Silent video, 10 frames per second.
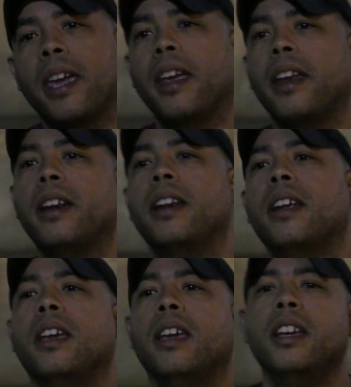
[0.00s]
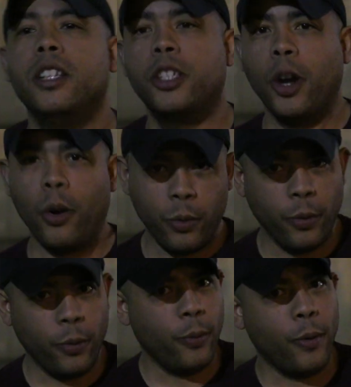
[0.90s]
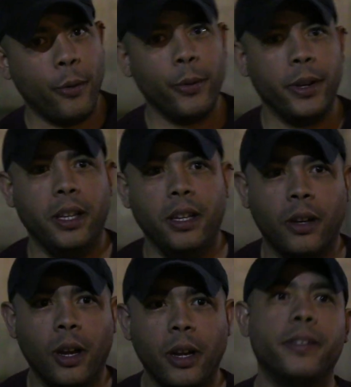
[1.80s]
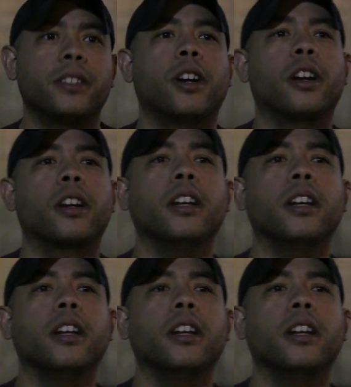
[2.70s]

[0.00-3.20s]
And show what we, all of us, are